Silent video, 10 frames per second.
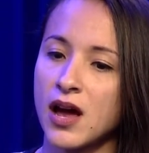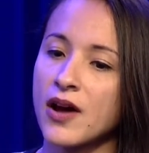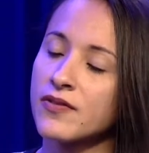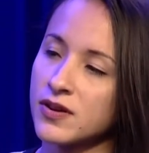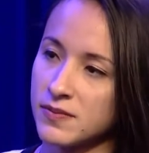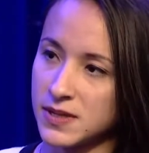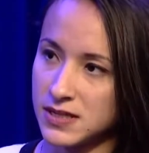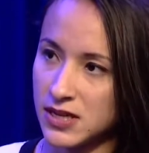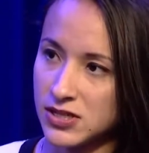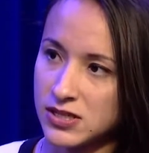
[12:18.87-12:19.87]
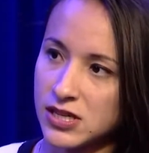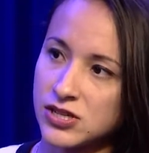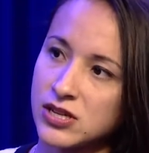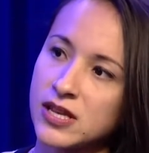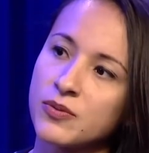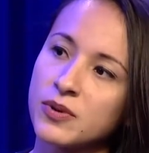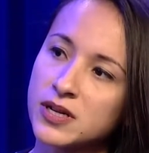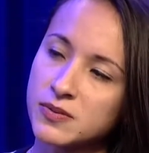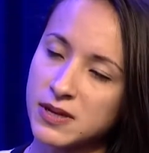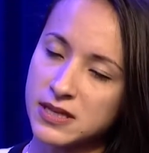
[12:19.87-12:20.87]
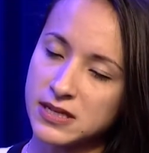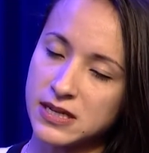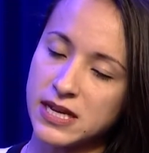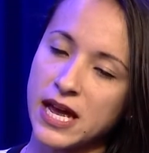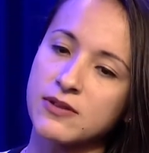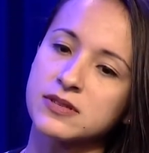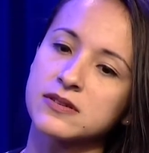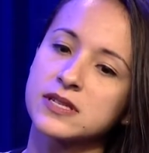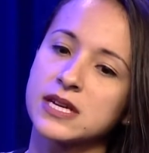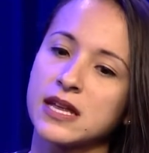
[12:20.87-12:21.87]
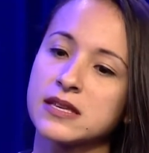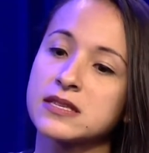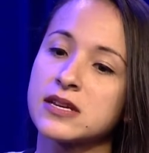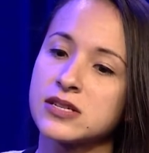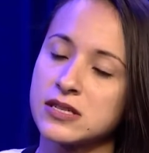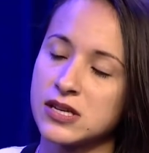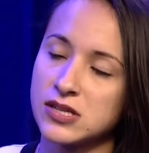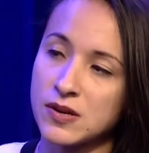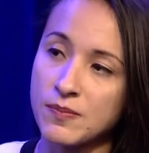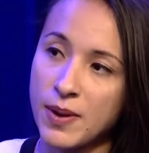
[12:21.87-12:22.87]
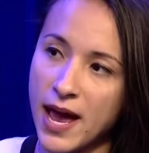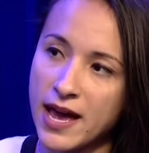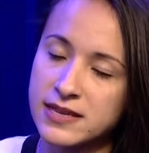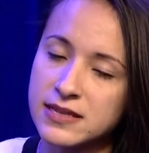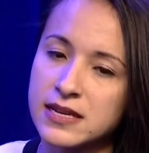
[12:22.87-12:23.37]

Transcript: offered up this legislation, that worked with City Council to get this legislation passed.